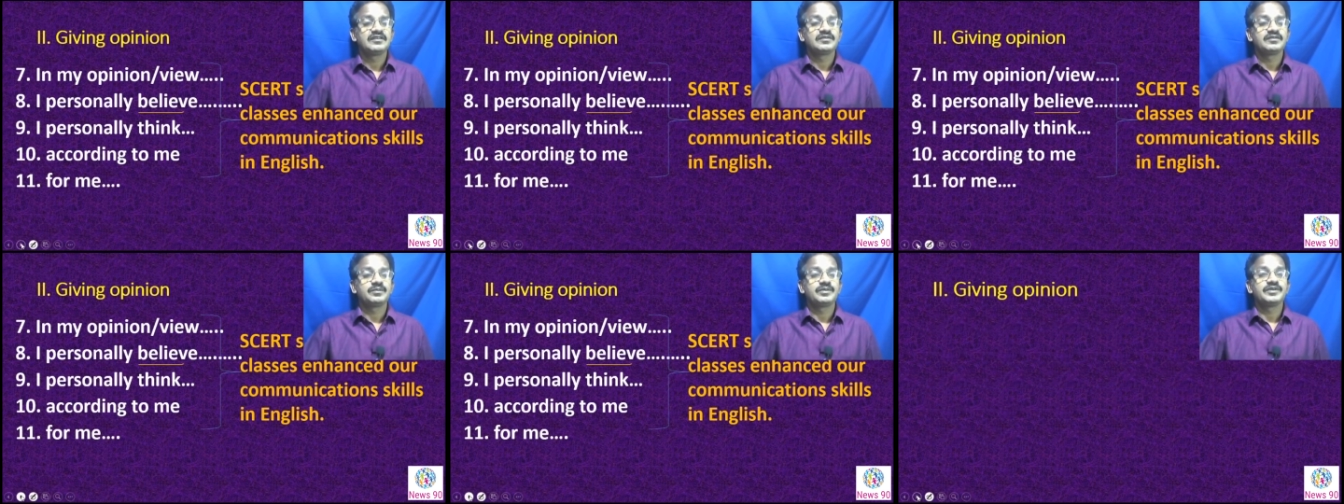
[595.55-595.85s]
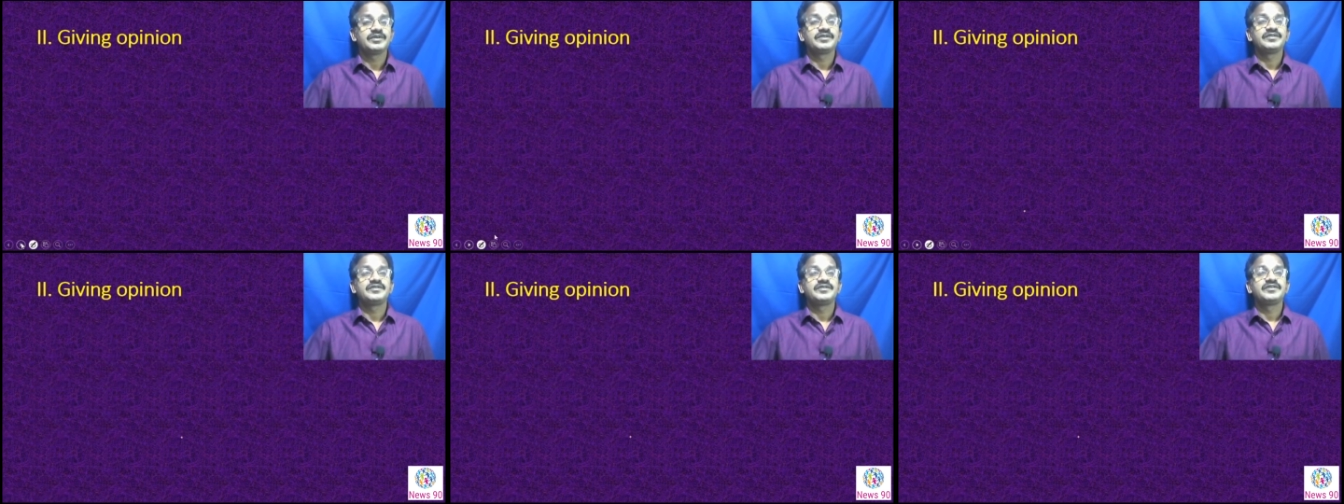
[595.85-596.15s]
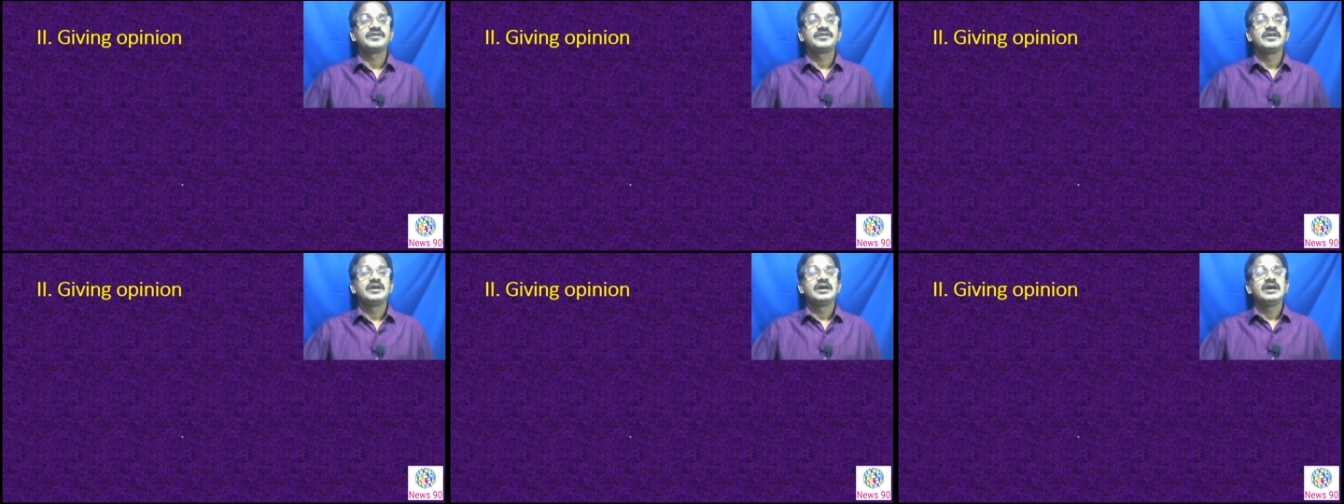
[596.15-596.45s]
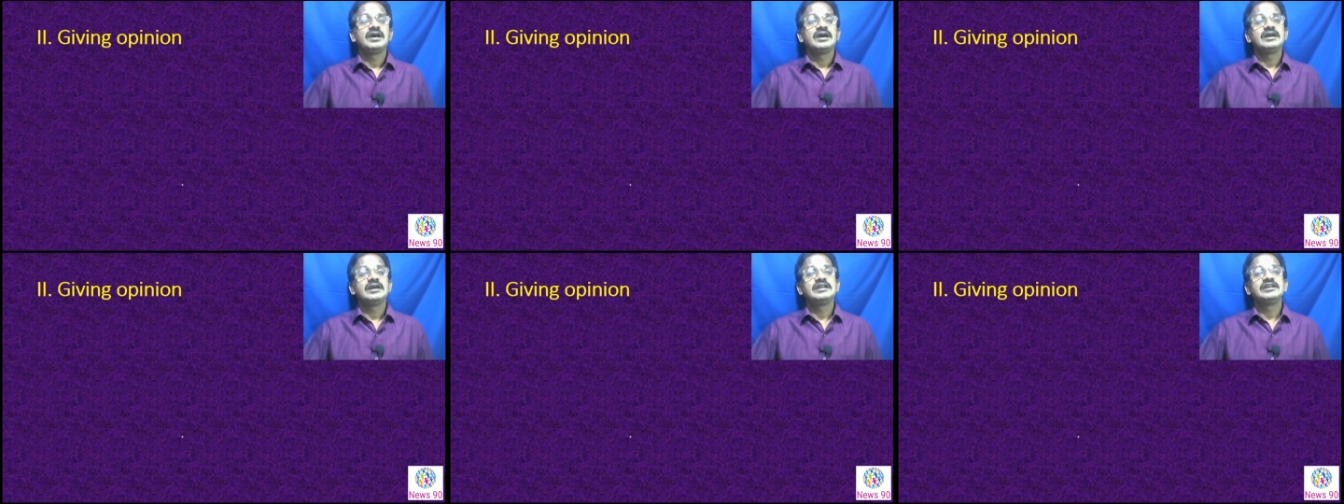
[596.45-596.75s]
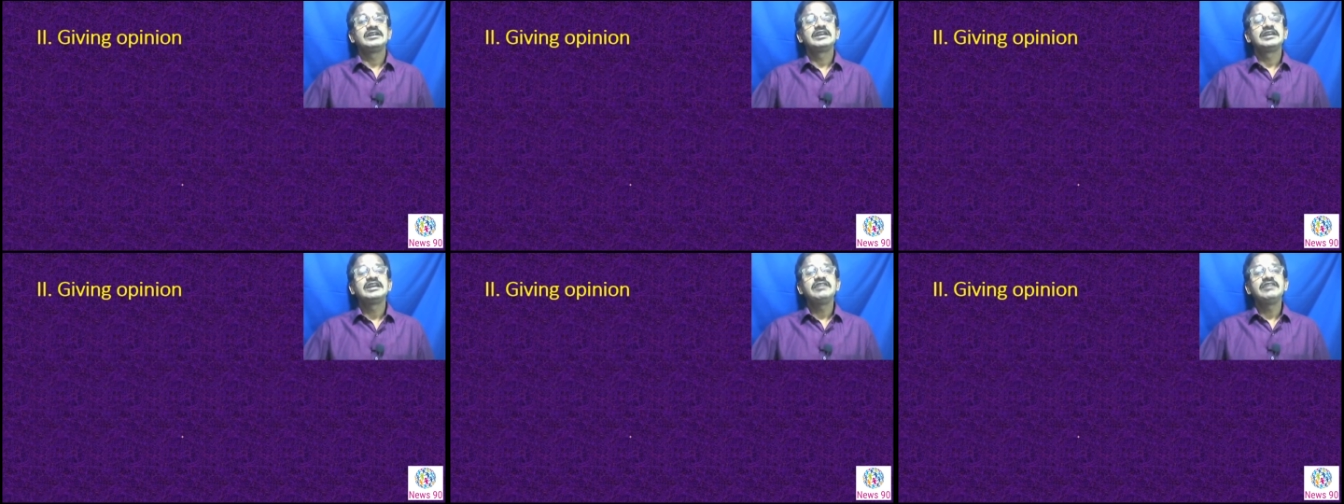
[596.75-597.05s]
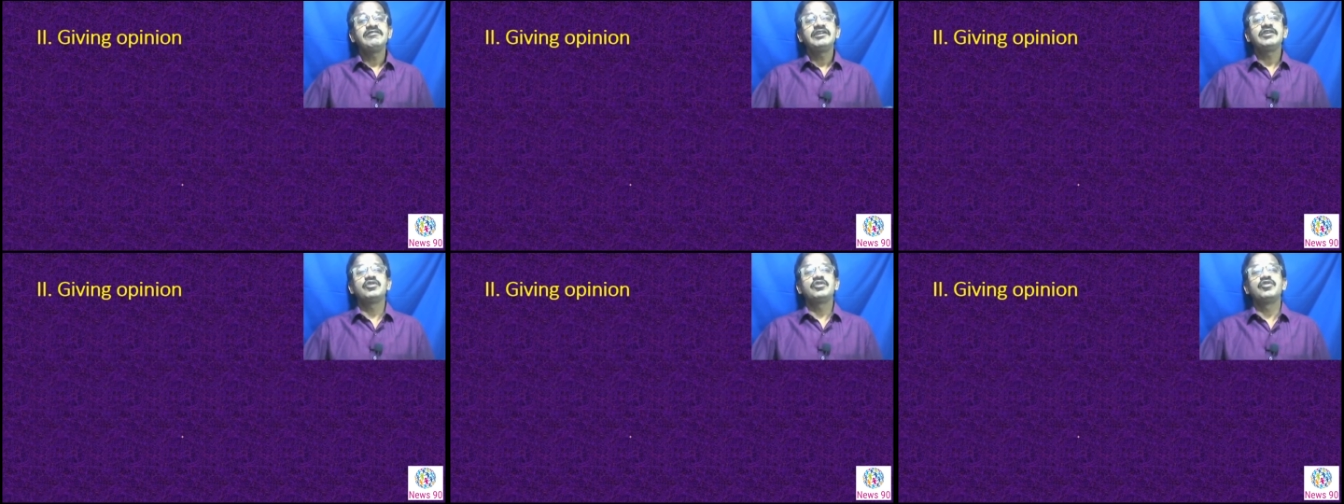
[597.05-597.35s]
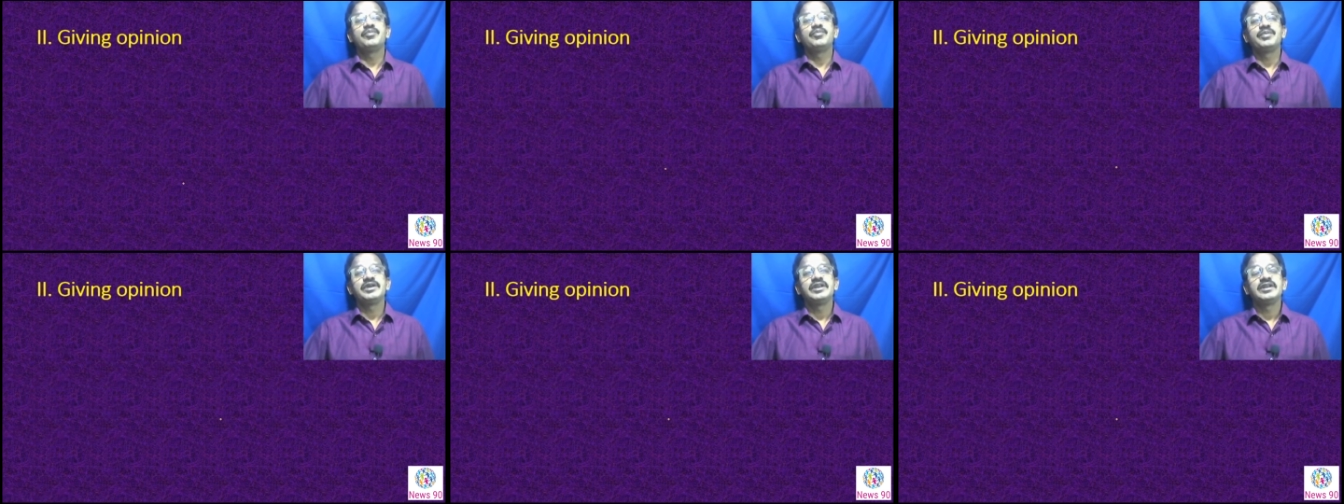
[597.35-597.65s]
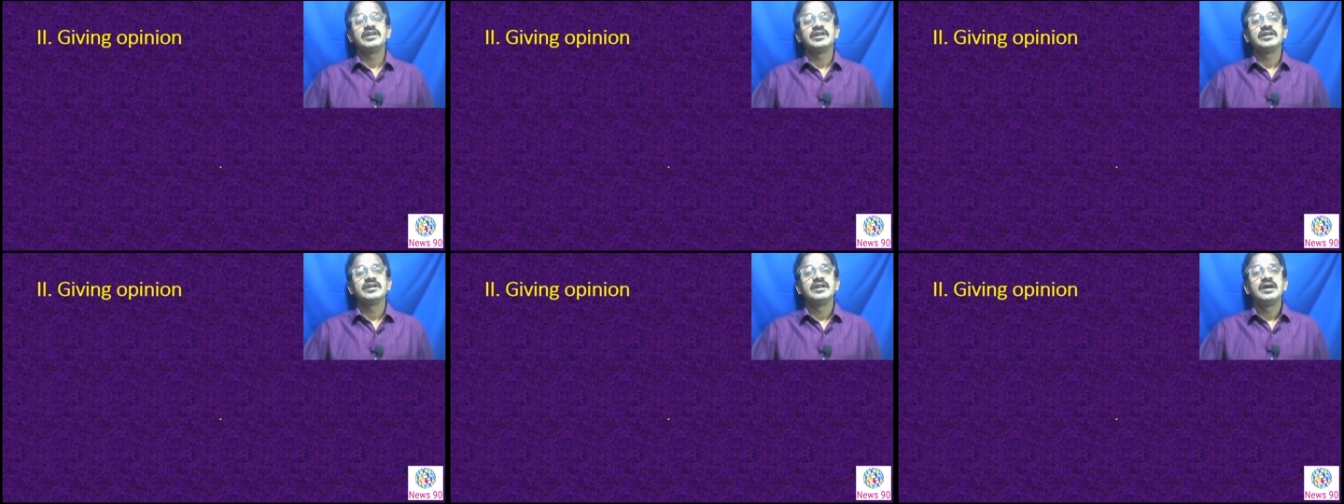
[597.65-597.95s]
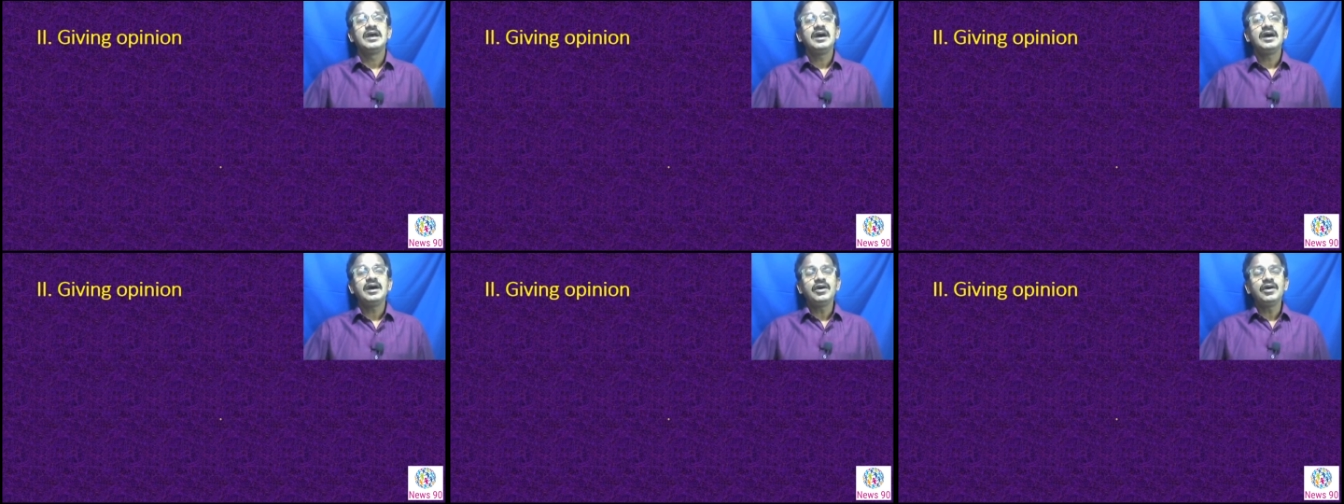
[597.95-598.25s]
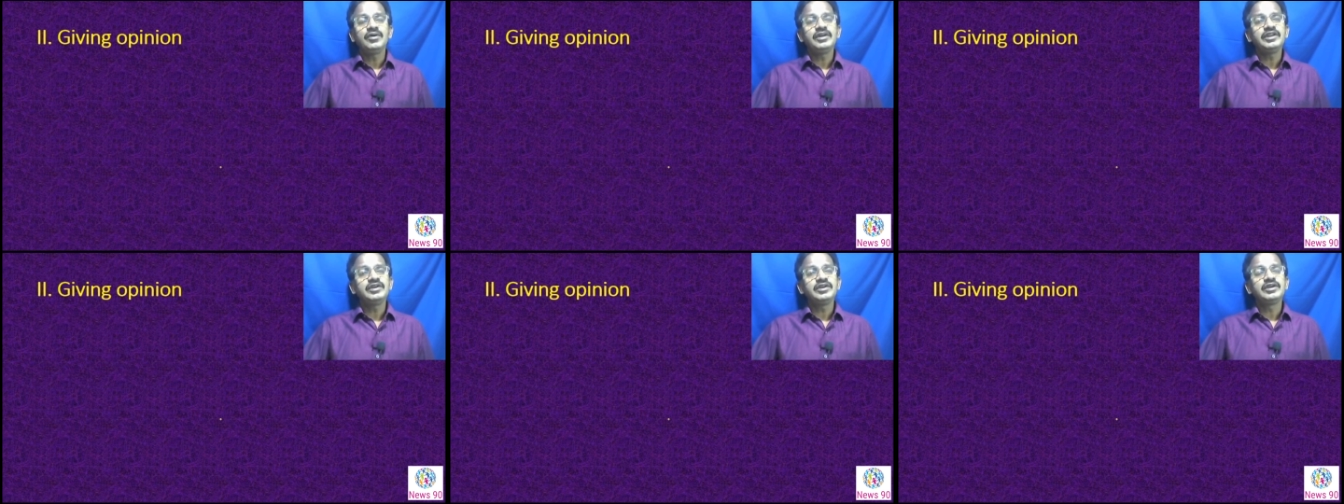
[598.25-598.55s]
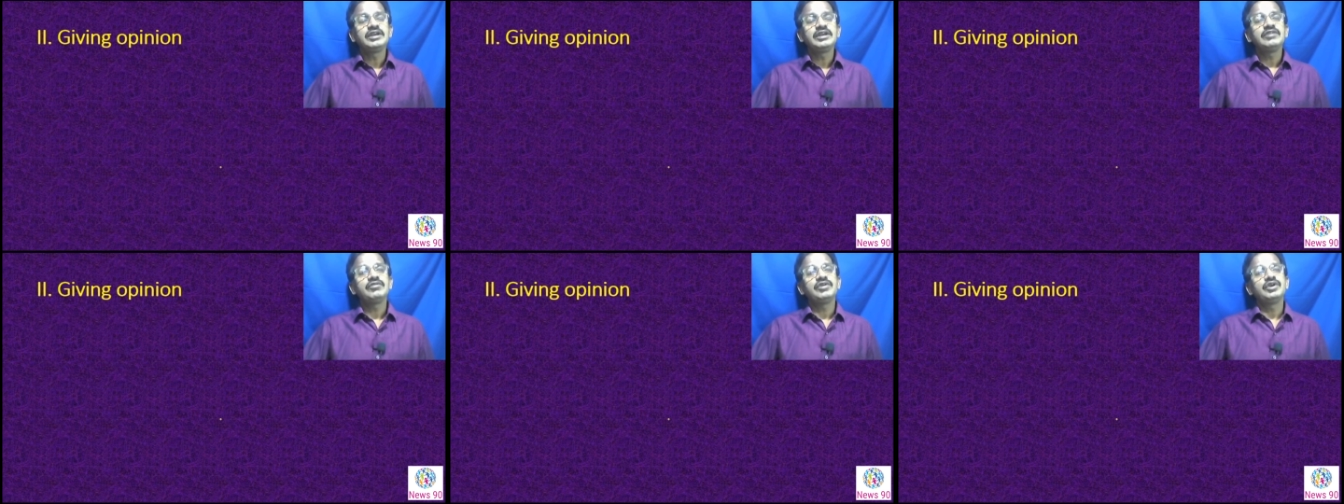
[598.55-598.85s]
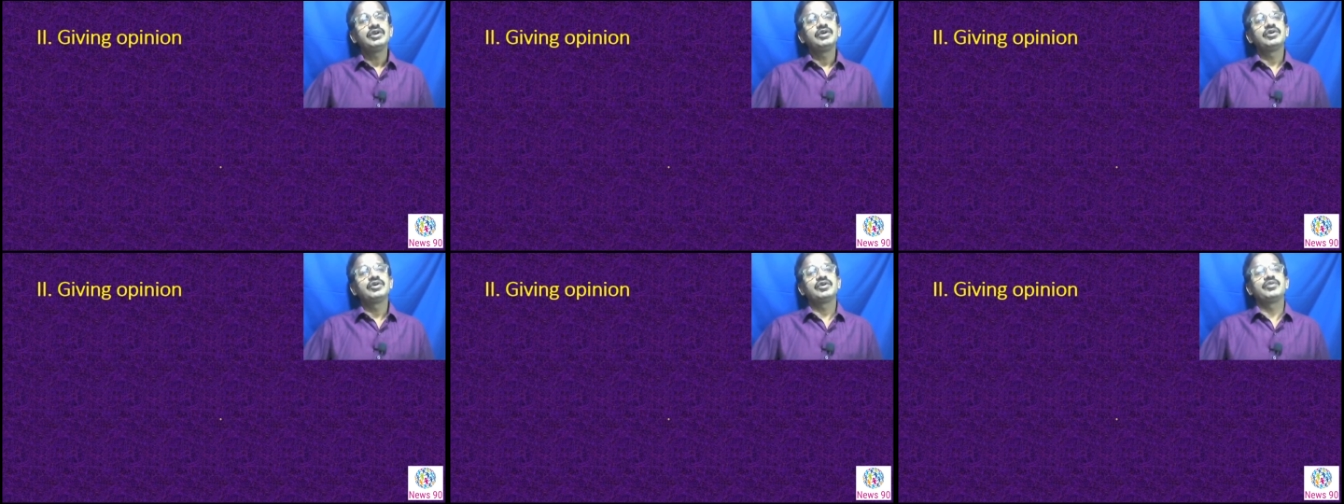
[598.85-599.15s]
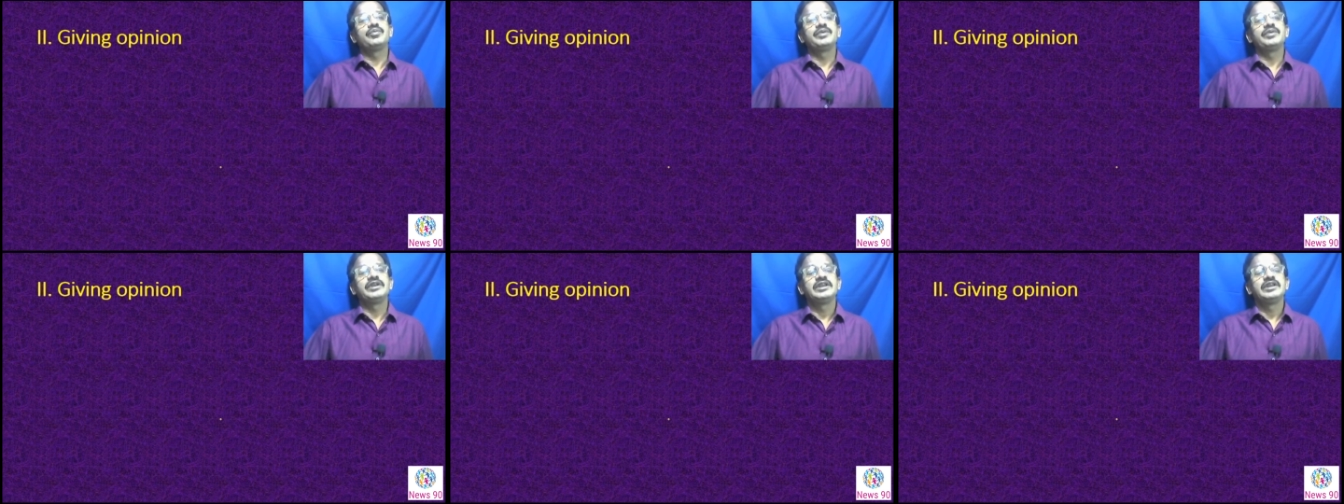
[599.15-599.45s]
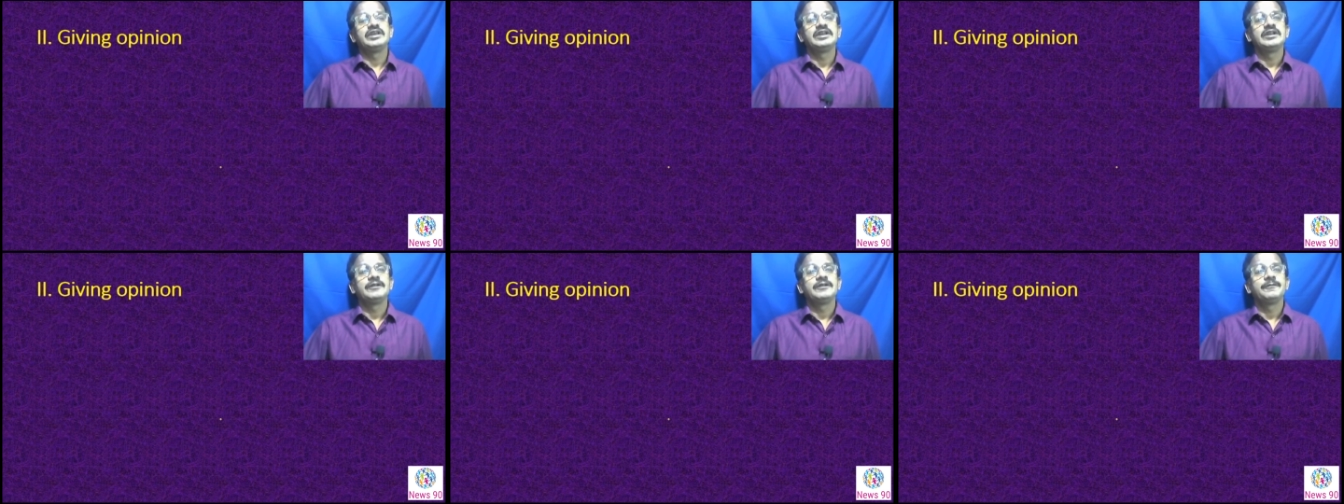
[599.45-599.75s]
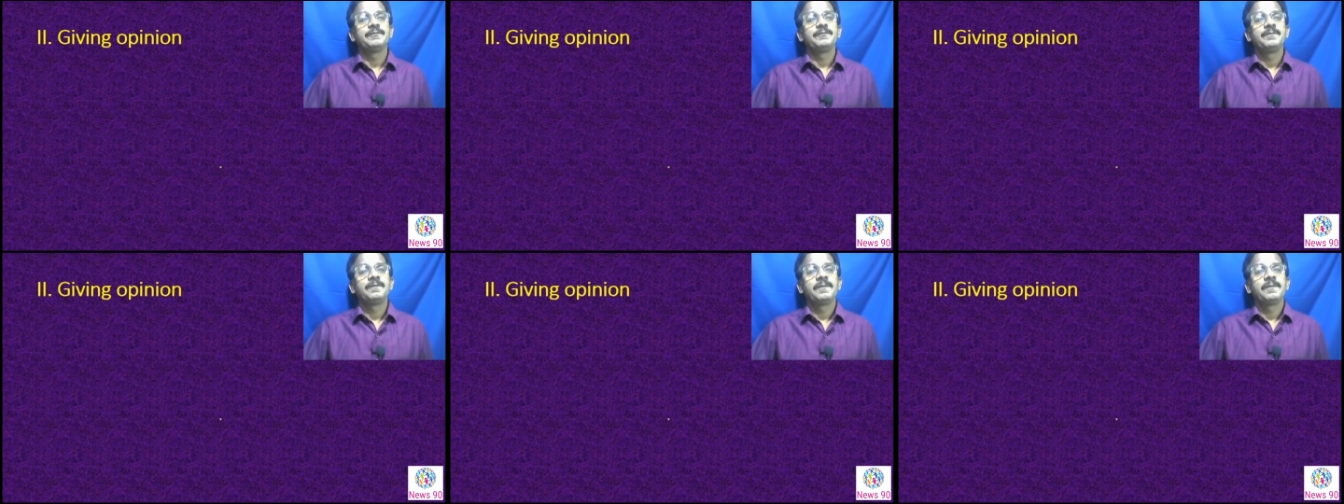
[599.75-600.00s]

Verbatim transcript: expressed and giving opinion how can you give your opinion